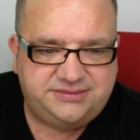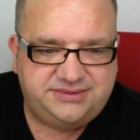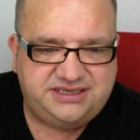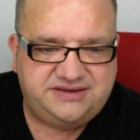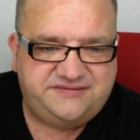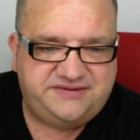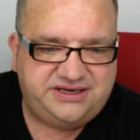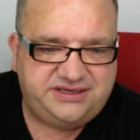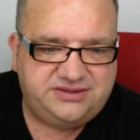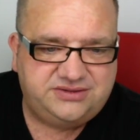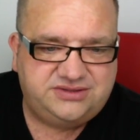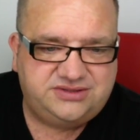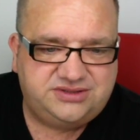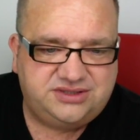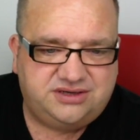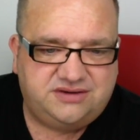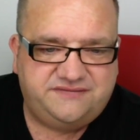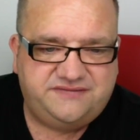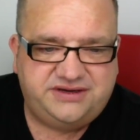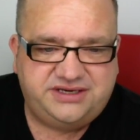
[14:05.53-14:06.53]
We had a very good
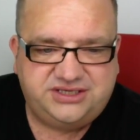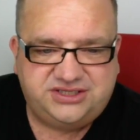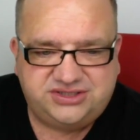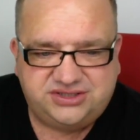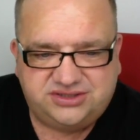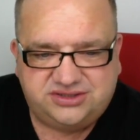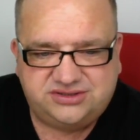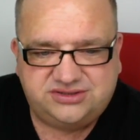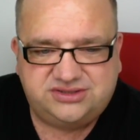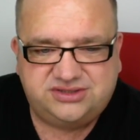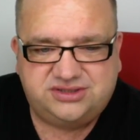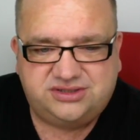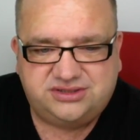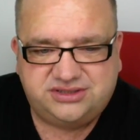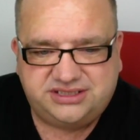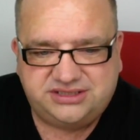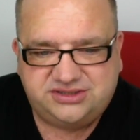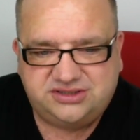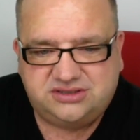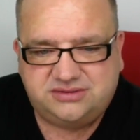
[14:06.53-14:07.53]
talk, very short talk.
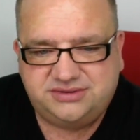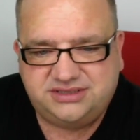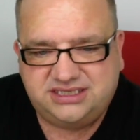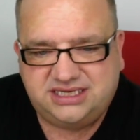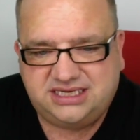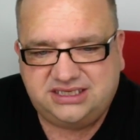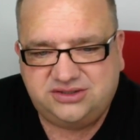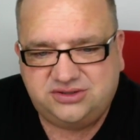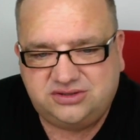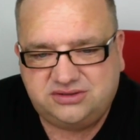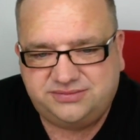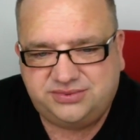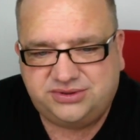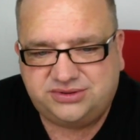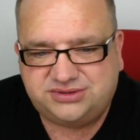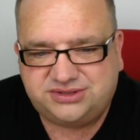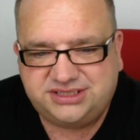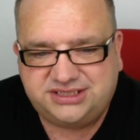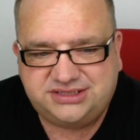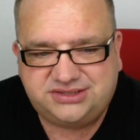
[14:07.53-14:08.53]
He told me, I know,
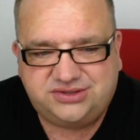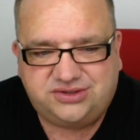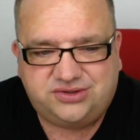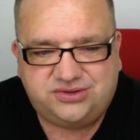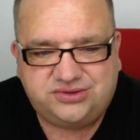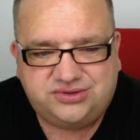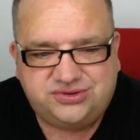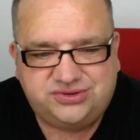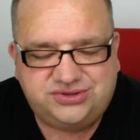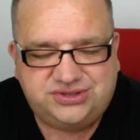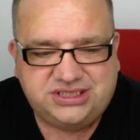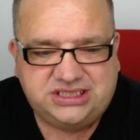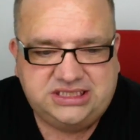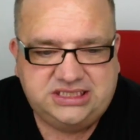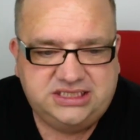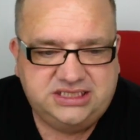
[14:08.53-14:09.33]
boss, it's all good.